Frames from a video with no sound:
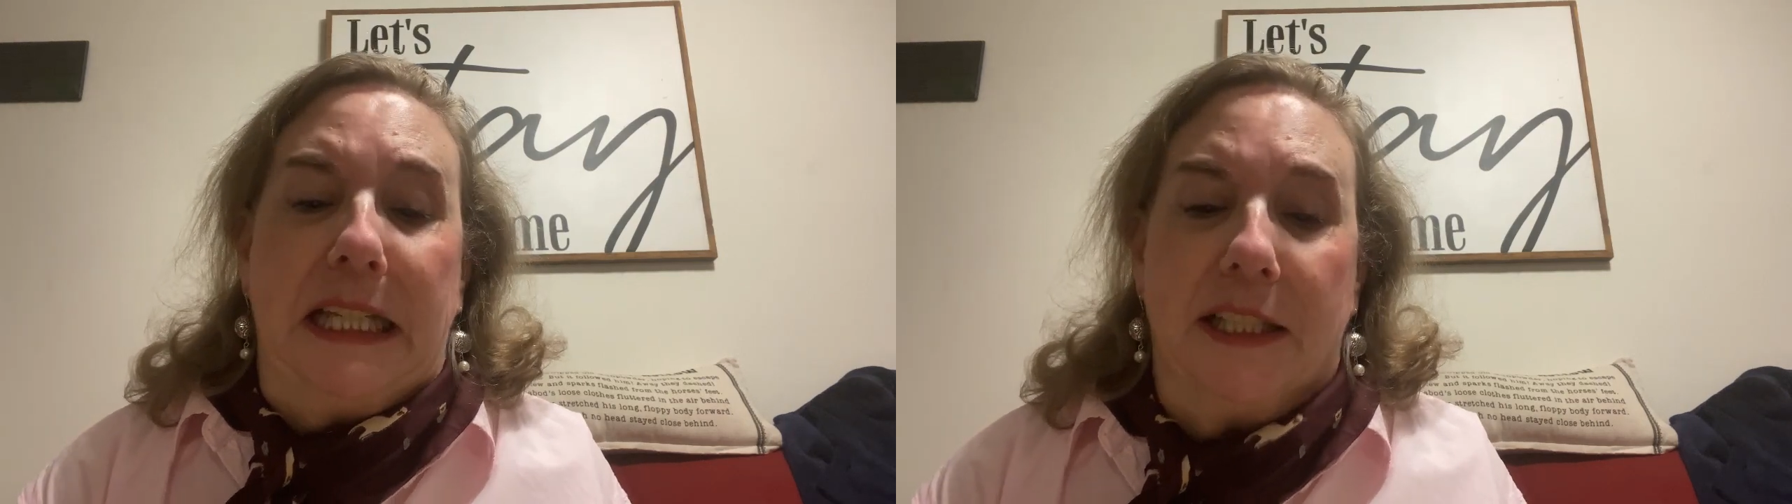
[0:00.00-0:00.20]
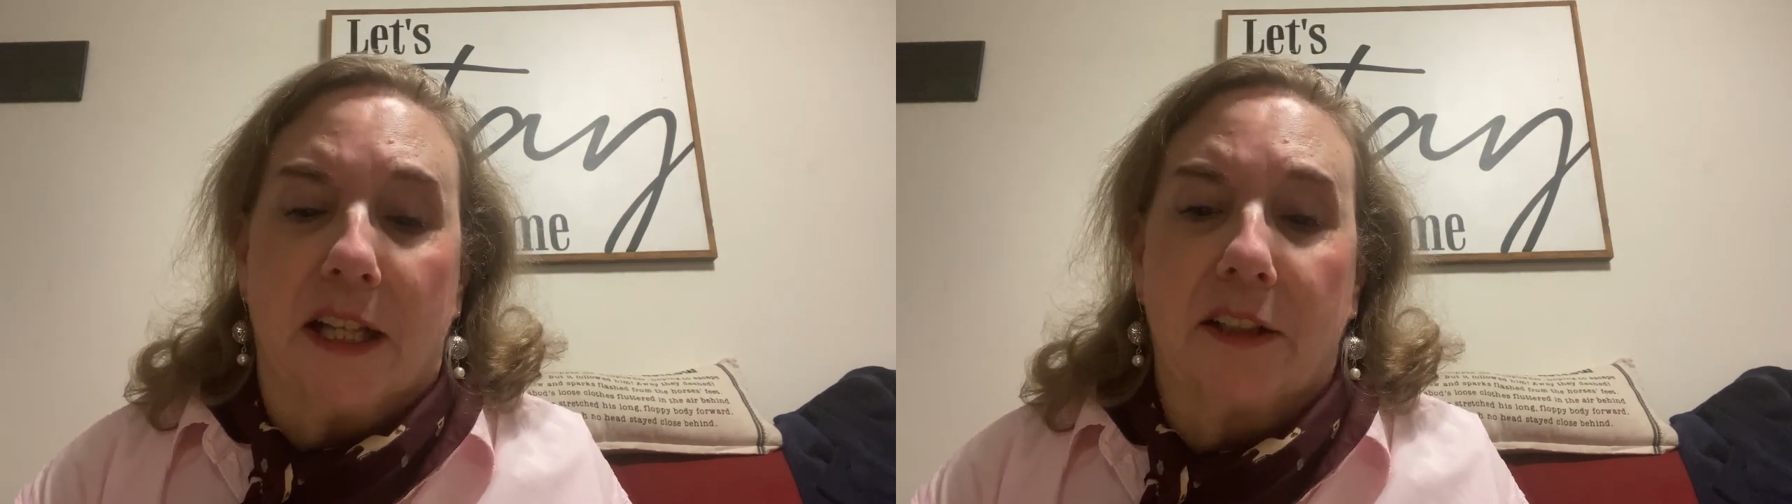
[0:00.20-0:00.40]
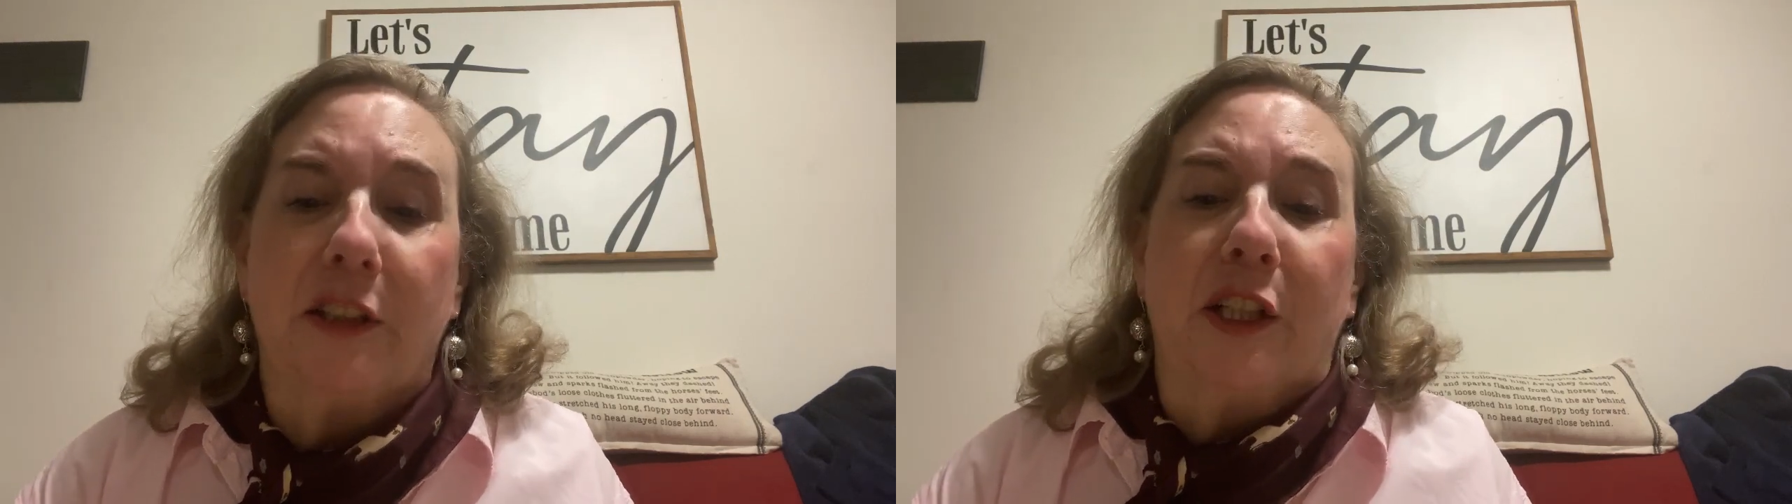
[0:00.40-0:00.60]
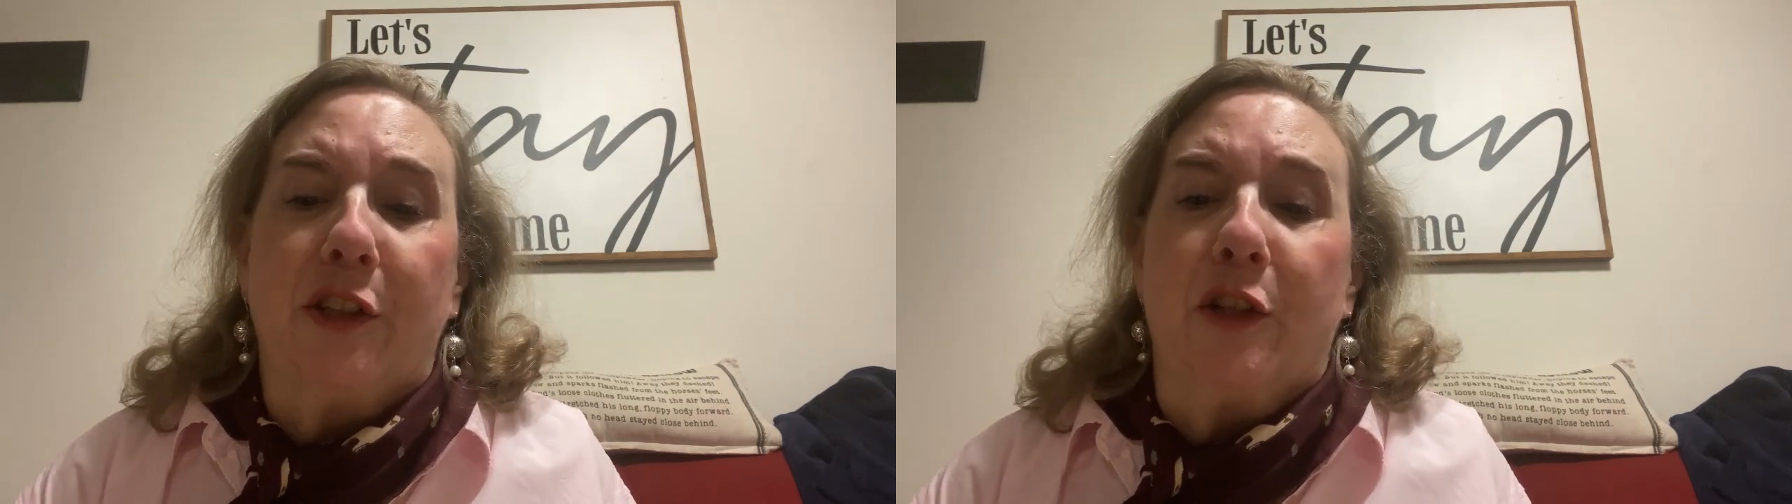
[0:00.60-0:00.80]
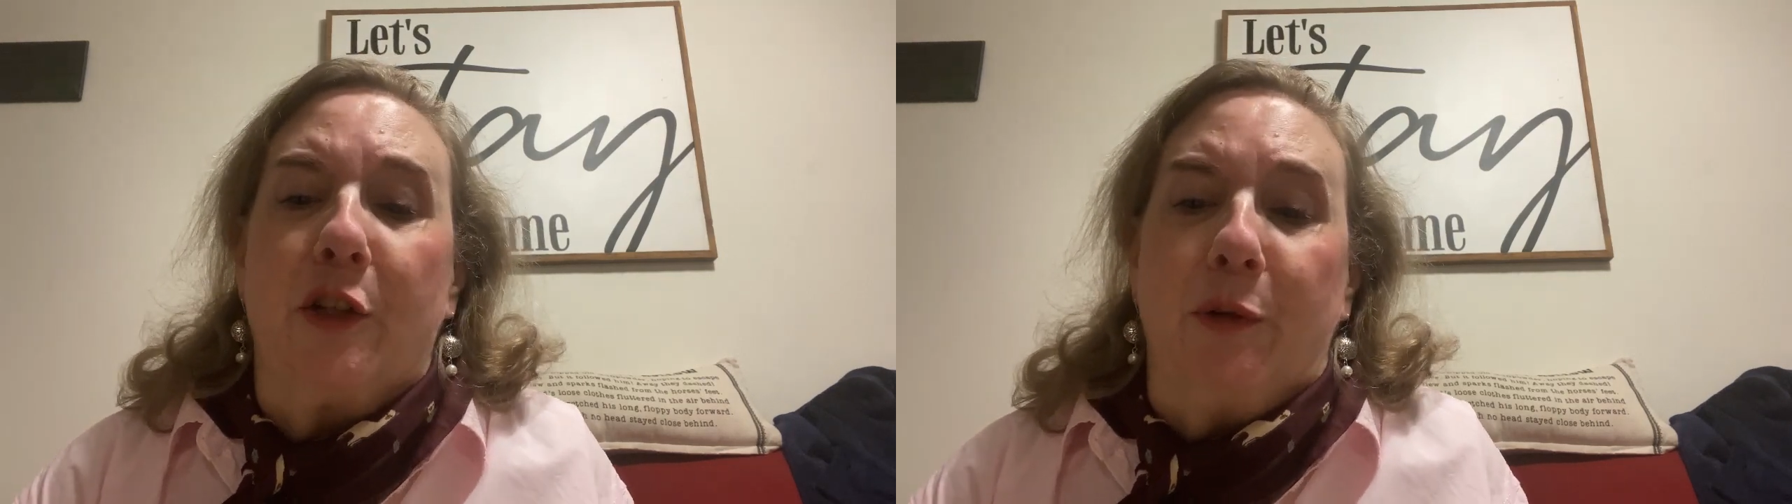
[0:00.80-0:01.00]

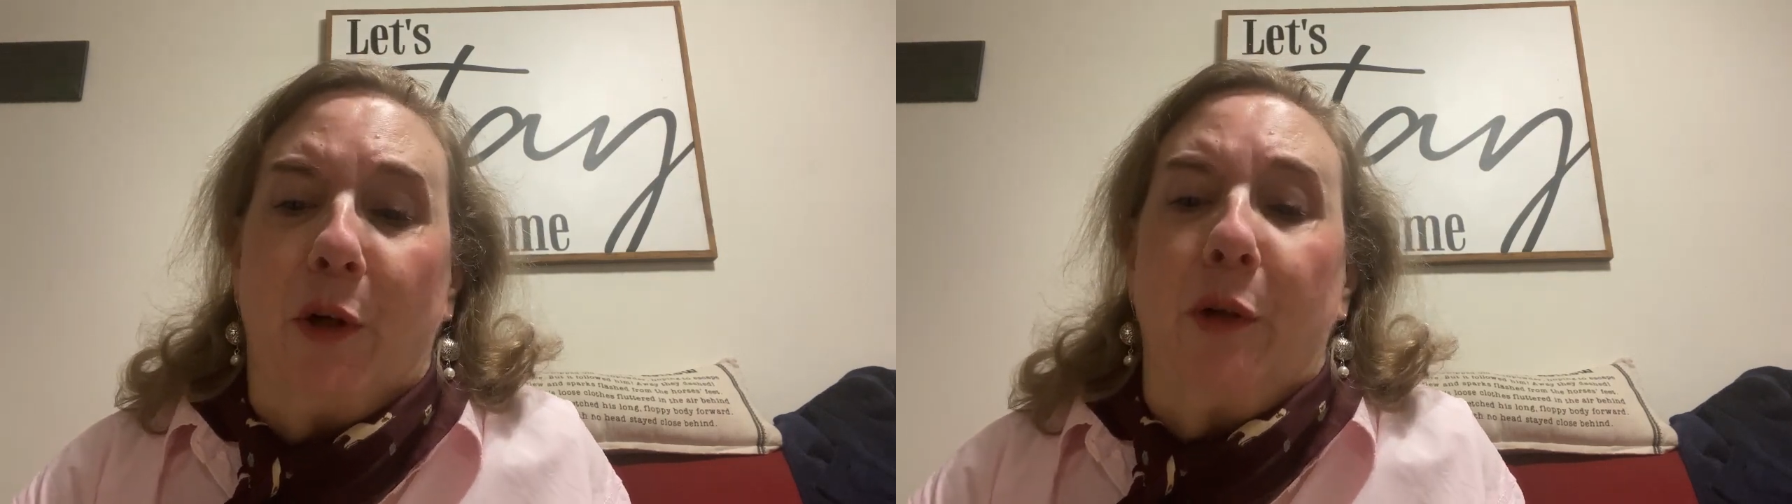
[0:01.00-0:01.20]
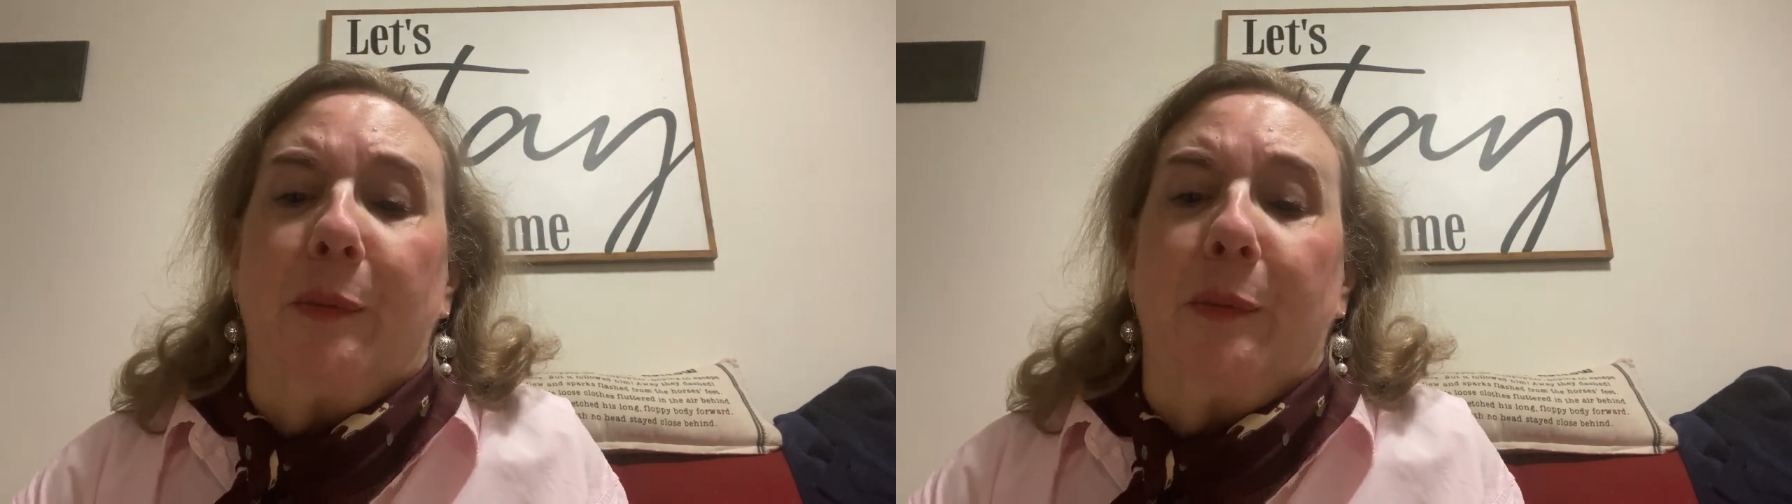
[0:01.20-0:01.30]
Douglas, who wrote